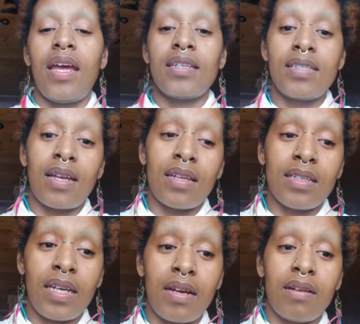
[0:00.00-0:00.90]
In
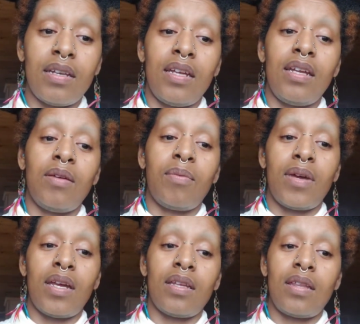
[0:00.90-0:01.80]
solidarity
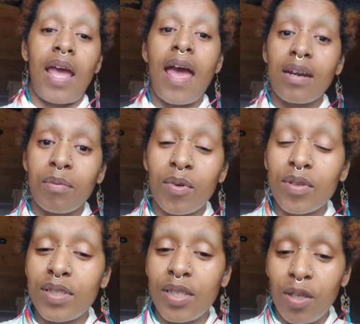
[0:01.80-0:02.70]
with
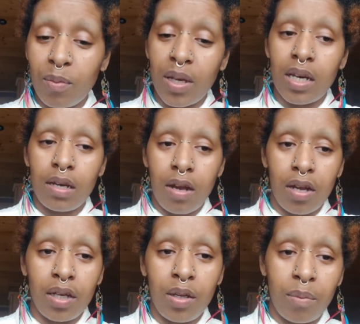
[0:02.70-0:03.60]
animals, human and
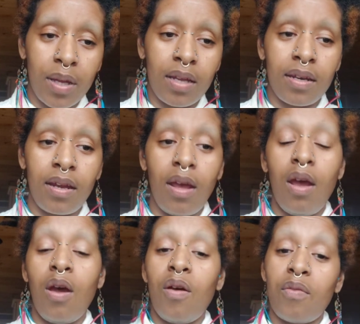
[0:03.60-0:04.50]
non-human,
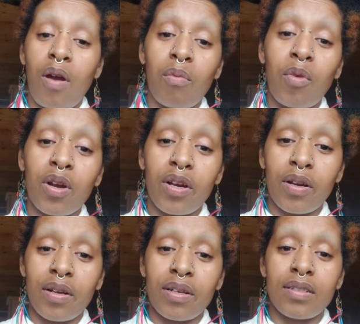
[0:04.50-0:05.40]
farm
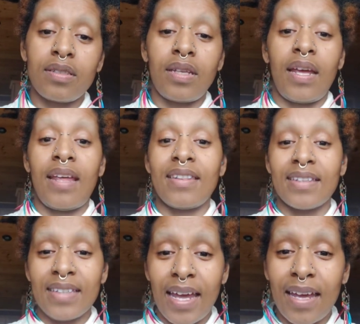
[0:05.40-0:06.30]
workers,
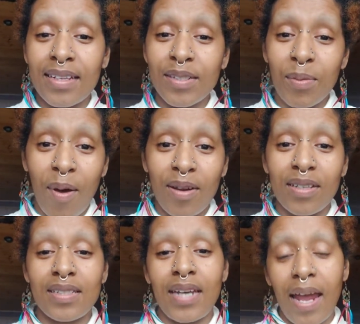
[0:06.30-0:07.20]
and the lands,
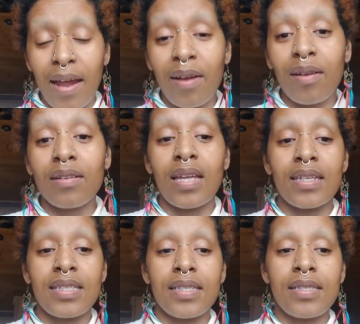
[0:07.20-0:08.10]
waters, and air
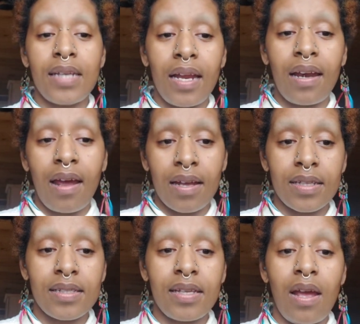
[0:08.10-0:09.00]
that sustain
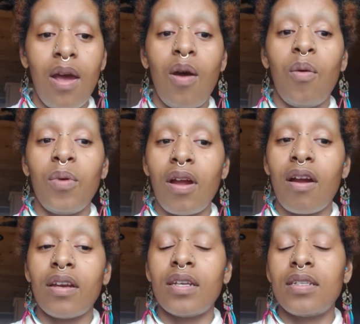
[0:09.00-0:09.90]
us, we
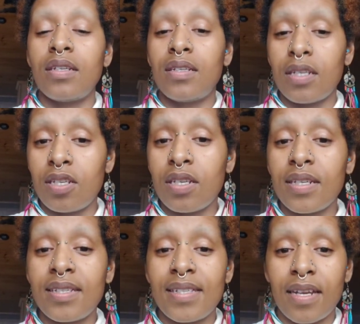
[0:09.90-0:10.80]
are an
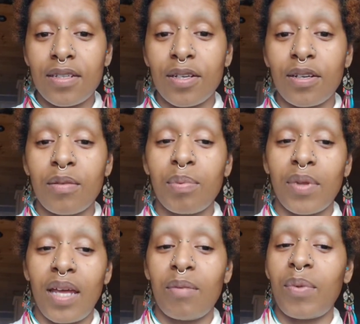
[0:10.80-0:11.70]
indigenous-centered,
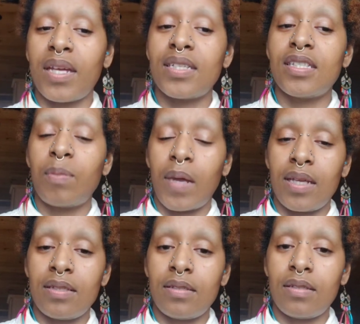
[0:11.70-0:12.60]
plant-based
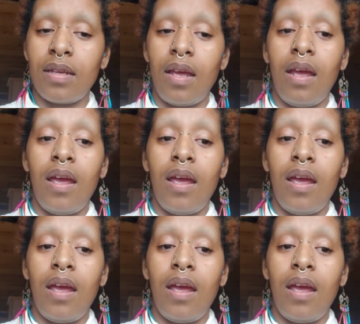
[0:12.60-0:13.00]
space,